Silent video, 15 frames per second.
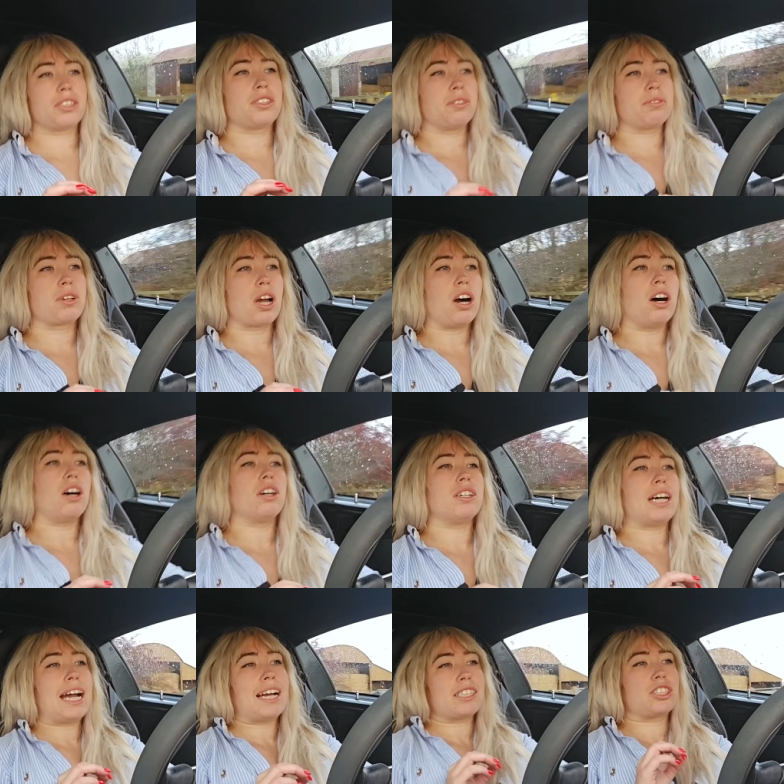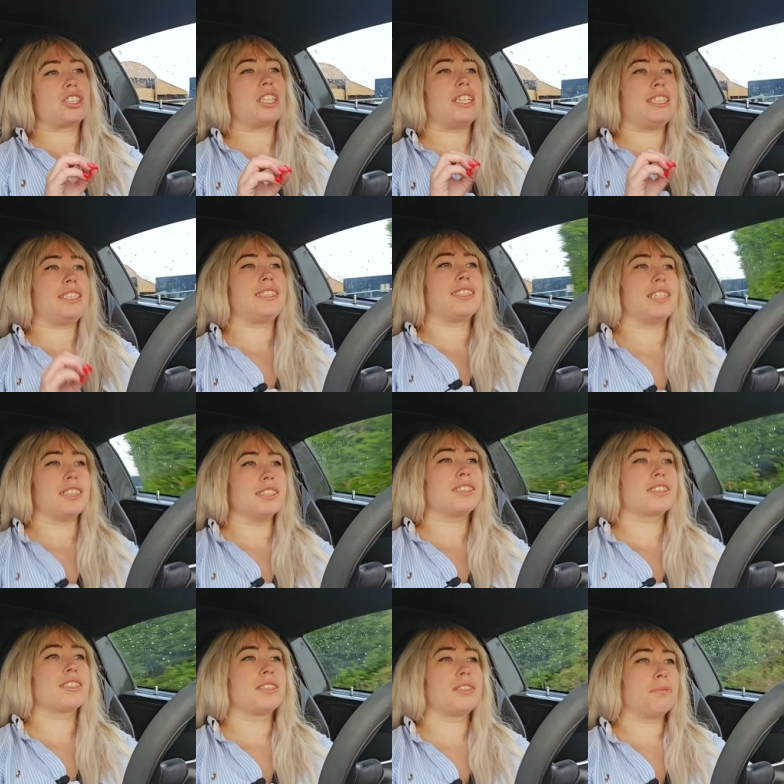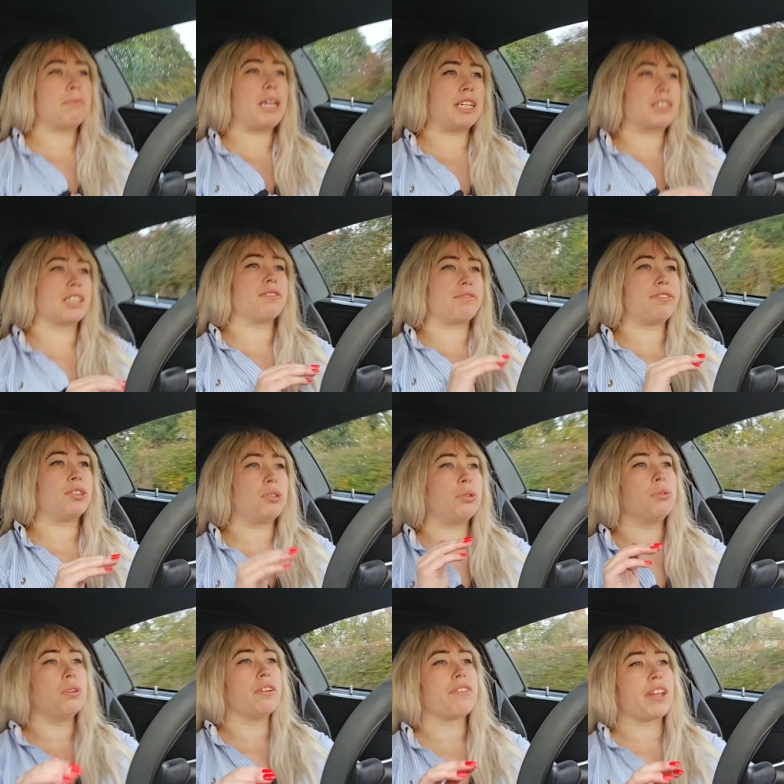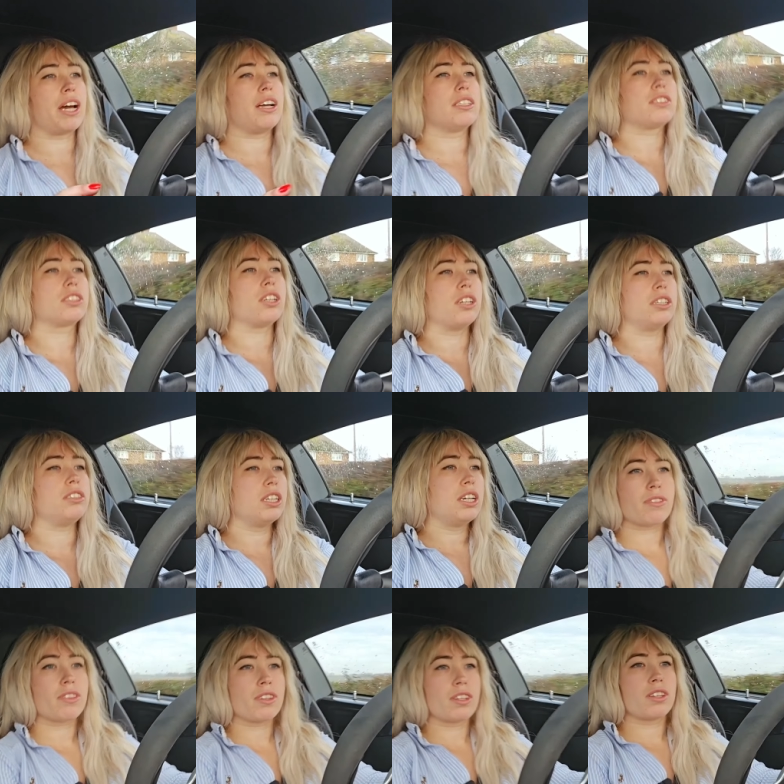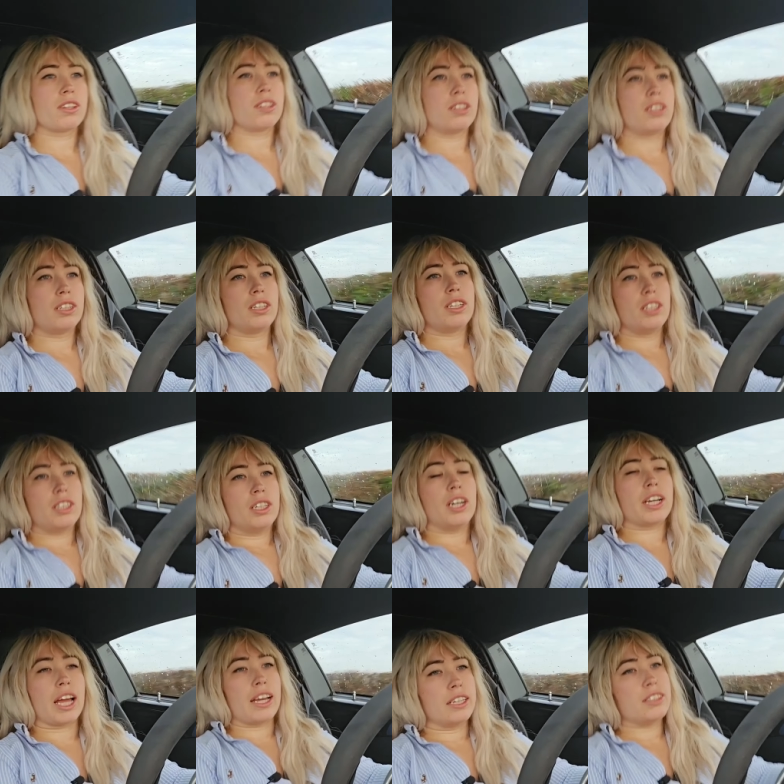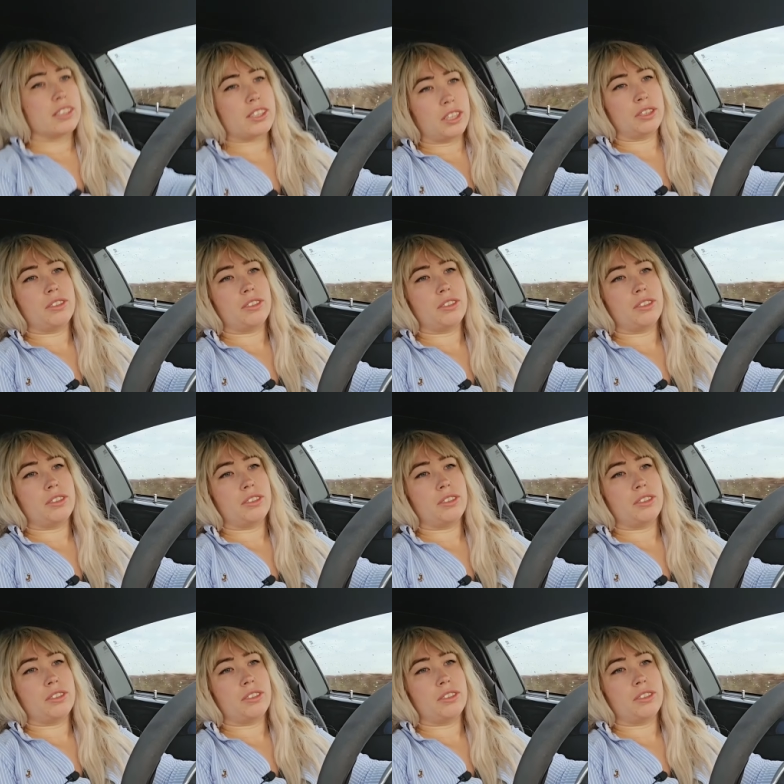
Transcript: the colour actually does makes up for all of that. So, okay, so